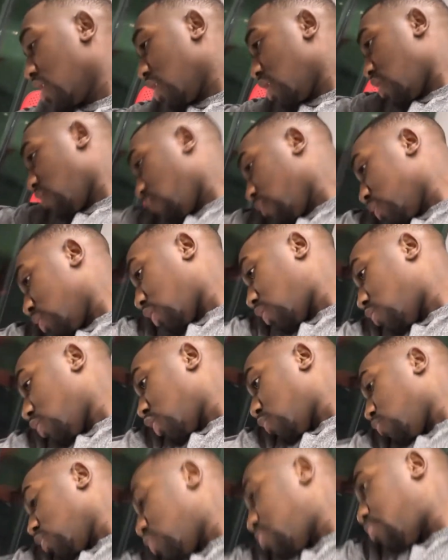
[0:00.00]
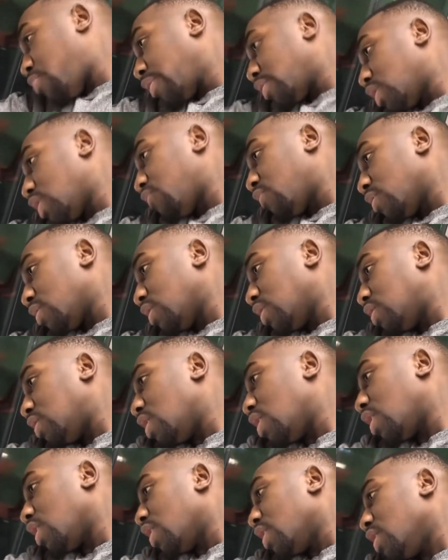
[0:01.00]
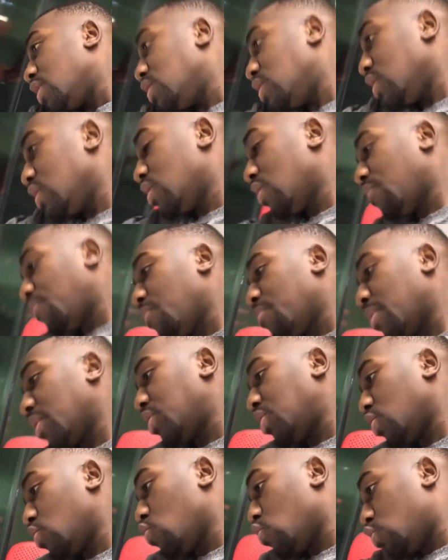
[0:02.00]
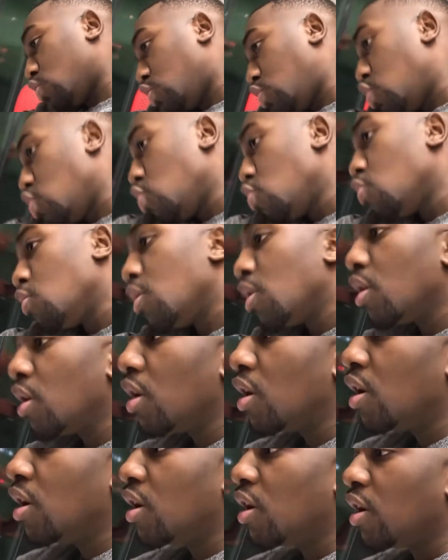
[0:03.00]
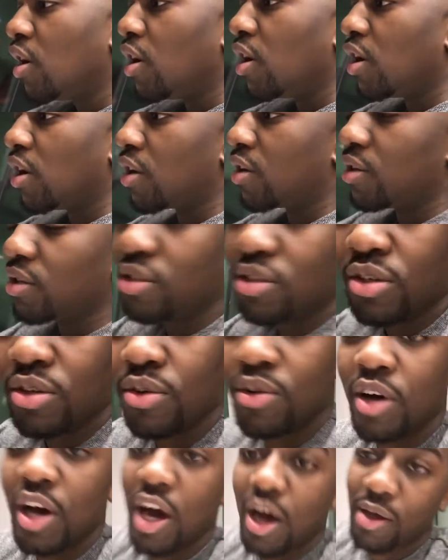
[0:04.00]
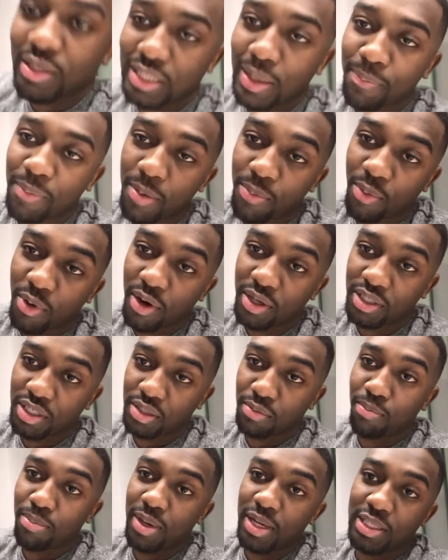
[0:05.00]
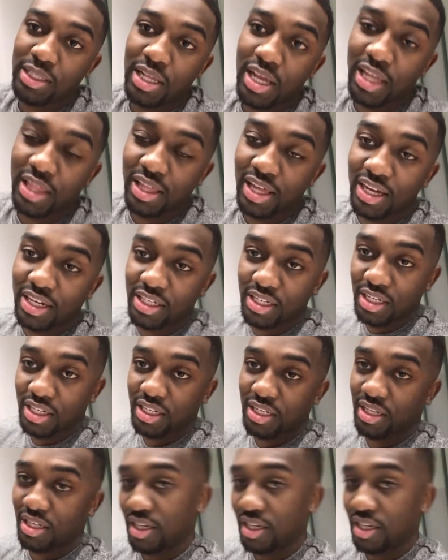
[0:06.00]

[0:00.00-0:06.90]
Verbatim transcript: It was a Christmas present for this young lady, but she got two, because you know how some people are just blessed like that.